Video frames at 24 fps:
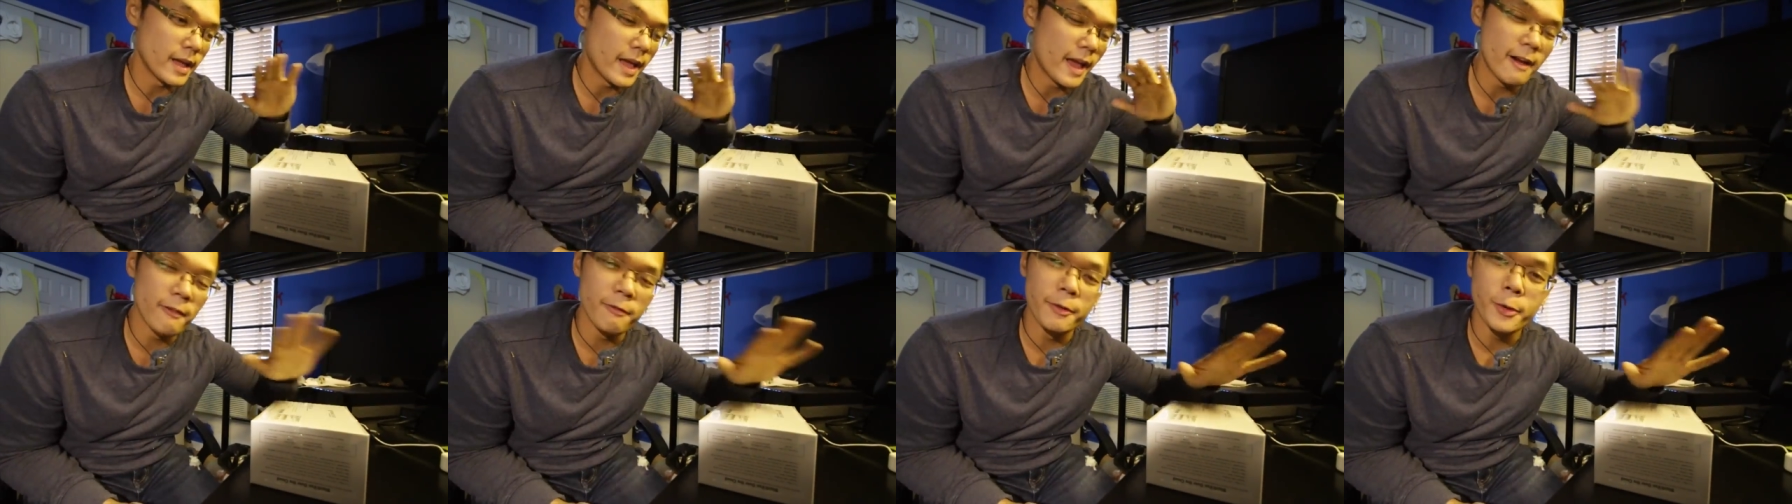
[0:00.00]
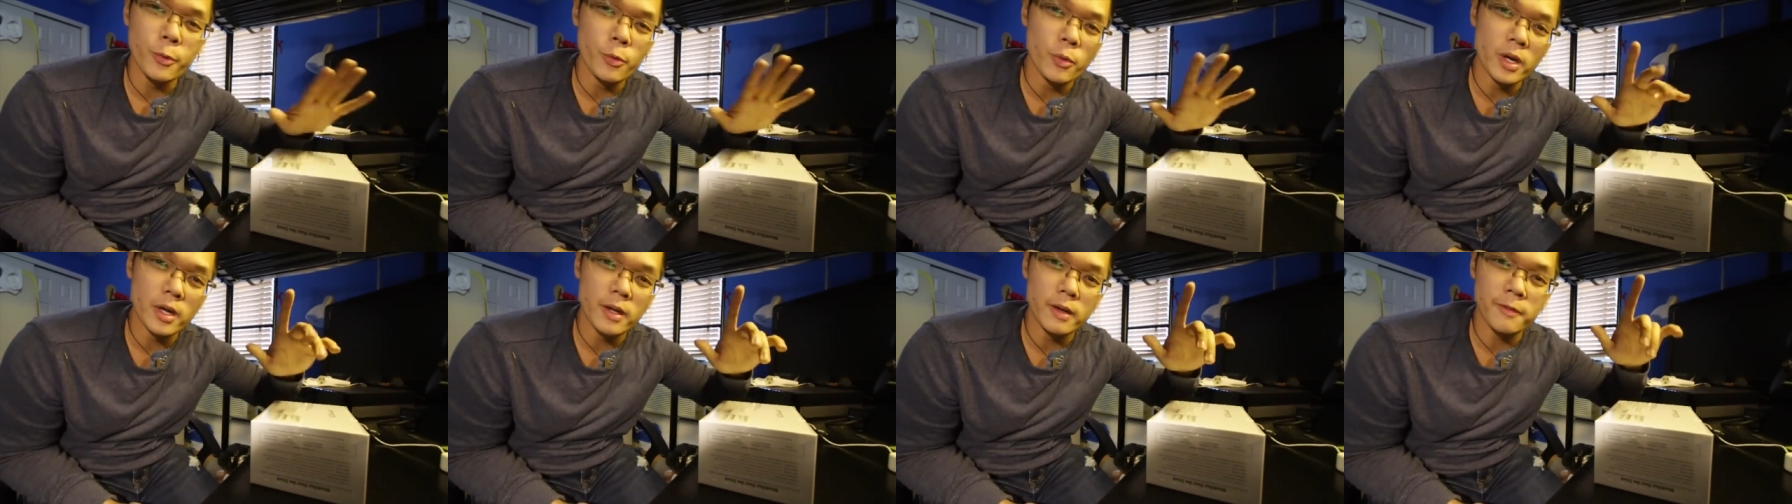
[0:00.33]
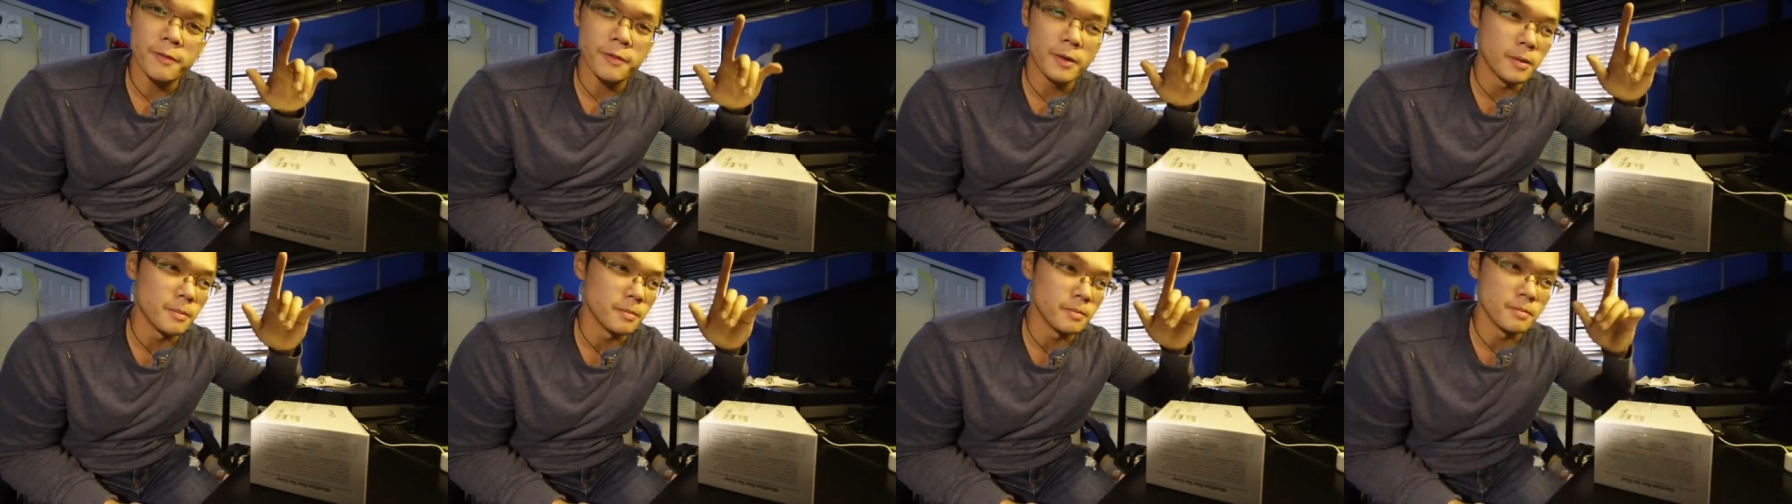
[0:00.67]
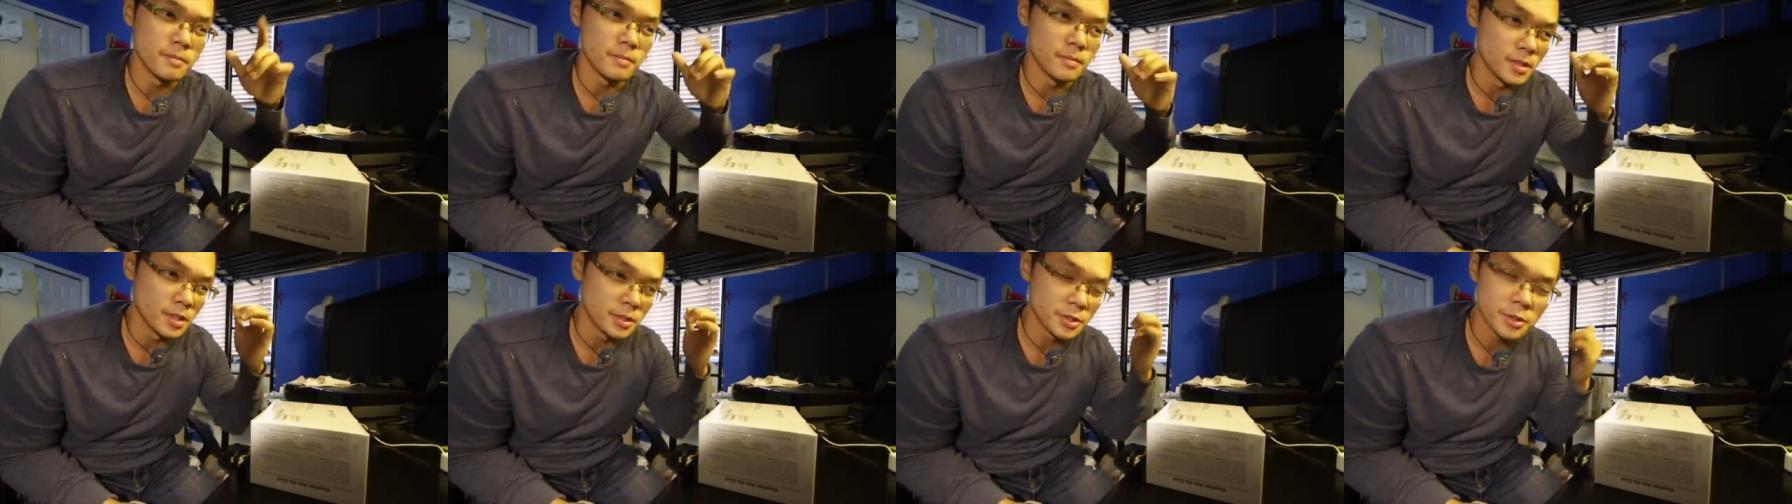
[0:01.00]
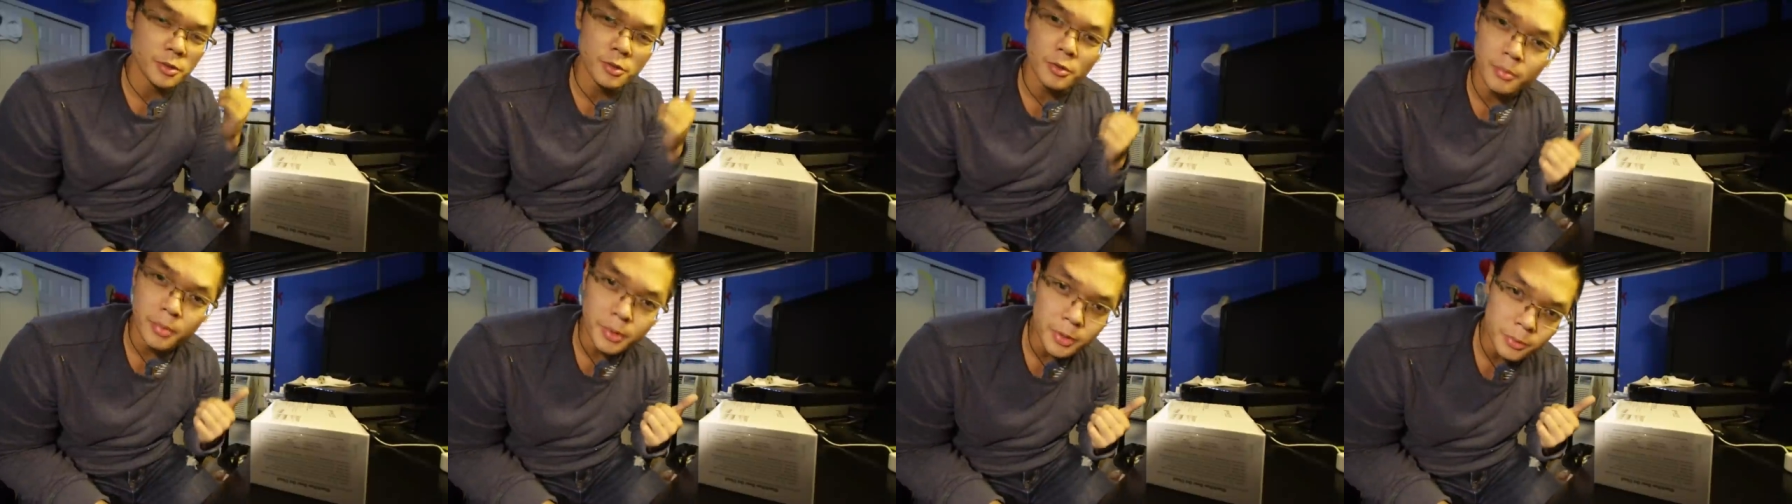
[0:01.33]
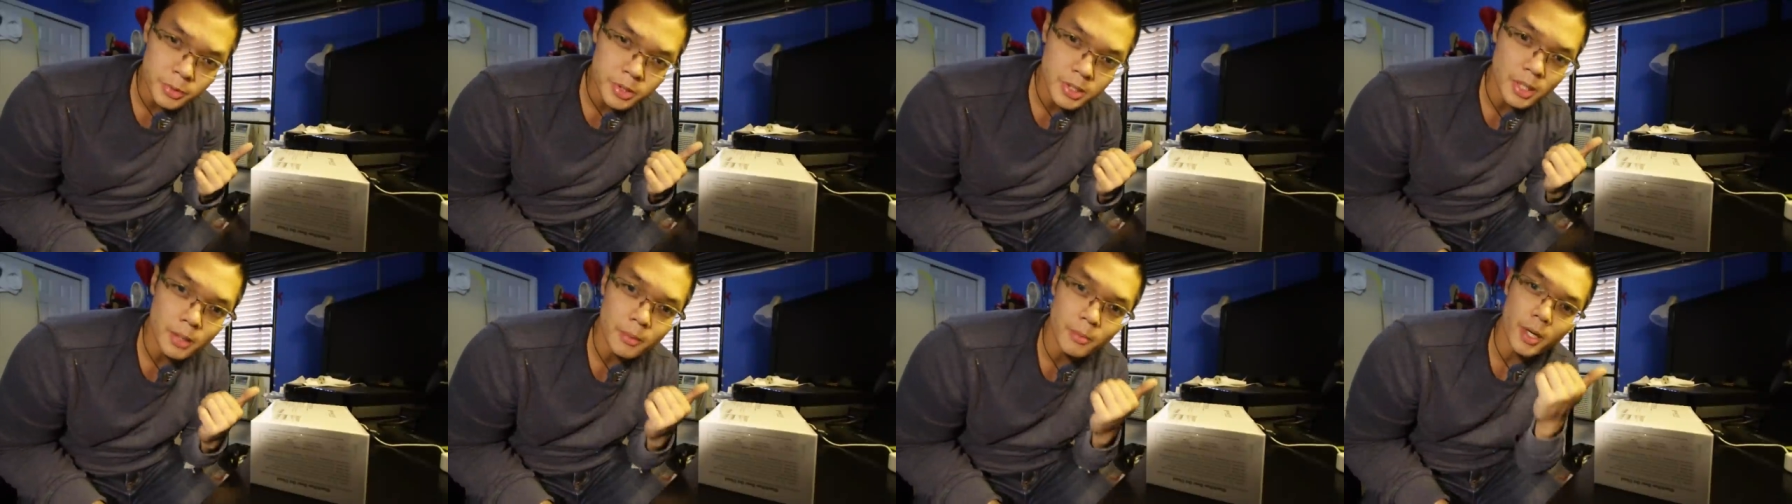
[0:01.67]
everyone from the
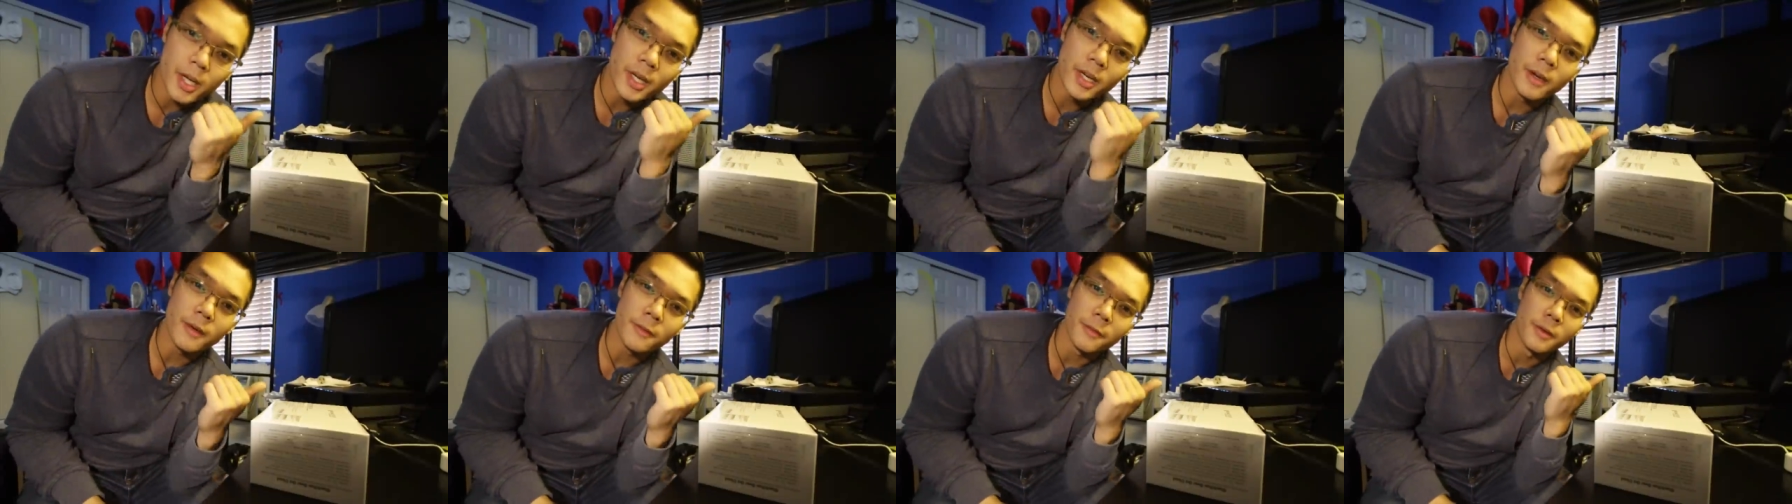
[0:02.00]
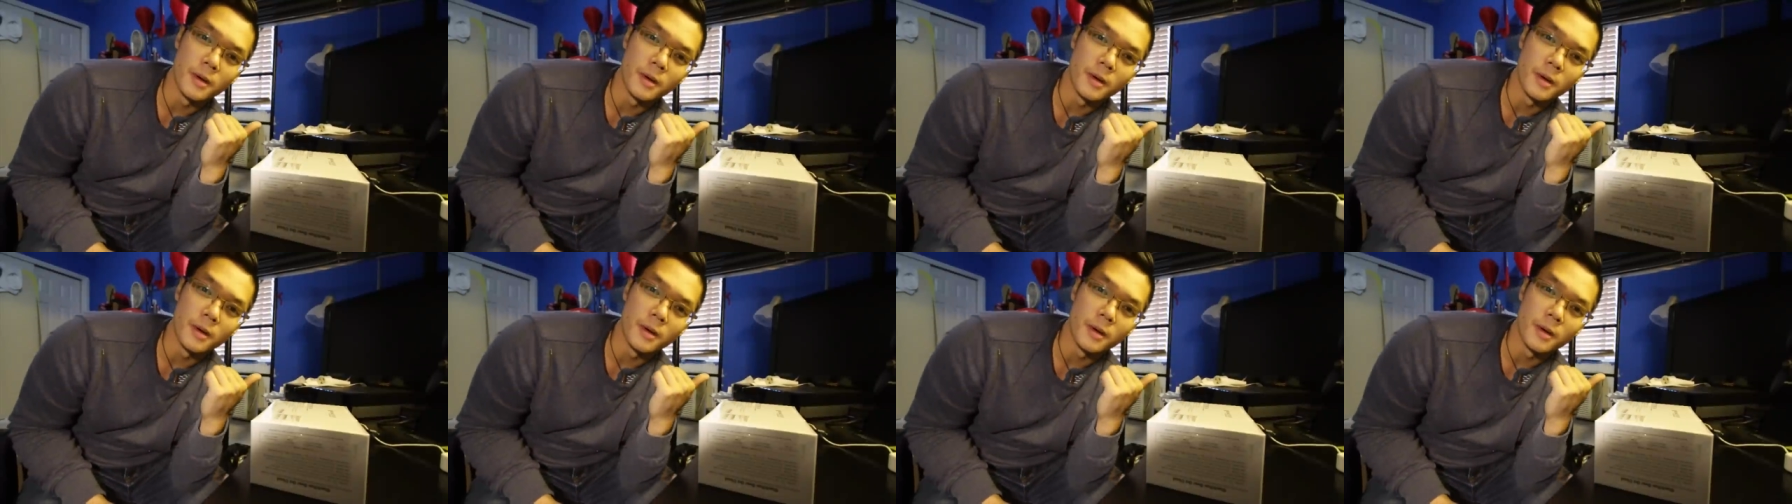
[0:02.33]
Subaru subreddit,